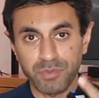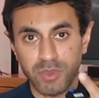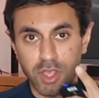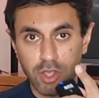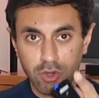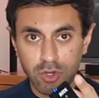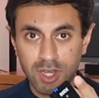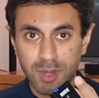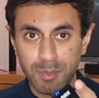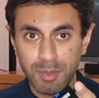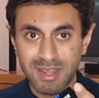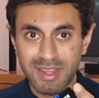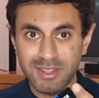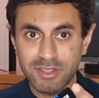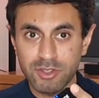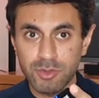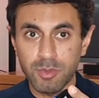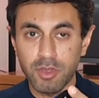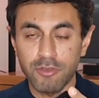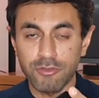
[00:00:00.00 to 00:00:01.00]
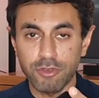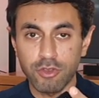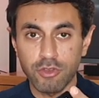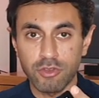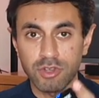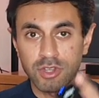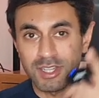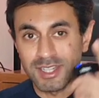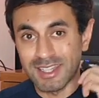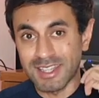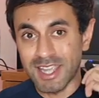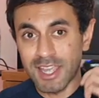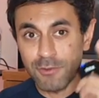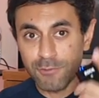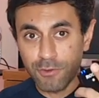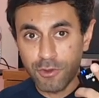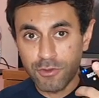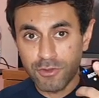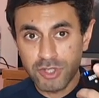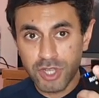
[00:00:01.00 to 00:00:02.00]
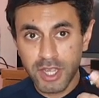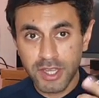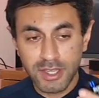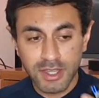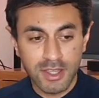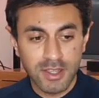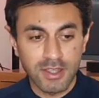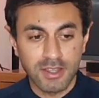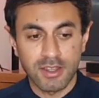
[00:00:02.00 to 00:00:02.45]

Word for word: I'll clip it into my phone in the headphone jack